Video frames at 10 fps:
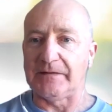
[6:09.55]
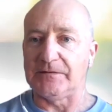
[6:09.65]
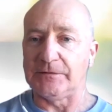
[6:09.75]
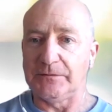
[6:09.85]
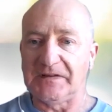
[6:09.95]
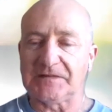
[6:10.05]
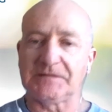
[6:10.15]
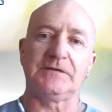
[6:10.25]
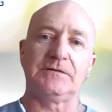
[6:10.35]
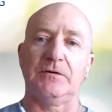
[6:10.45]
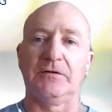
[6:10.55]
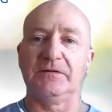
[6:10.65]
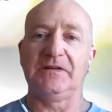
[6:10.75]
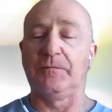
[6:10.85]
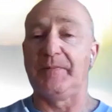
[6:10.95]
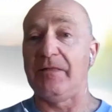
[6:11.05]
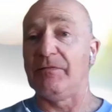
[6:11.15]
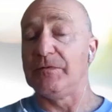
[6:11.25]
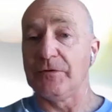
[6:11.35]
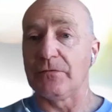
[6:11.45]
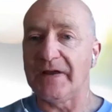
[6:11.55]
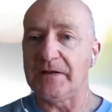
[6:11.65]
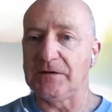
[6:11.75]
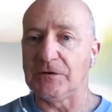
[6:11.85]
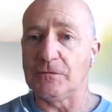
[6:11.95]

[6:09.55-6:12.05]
You know, it's not only about the radio.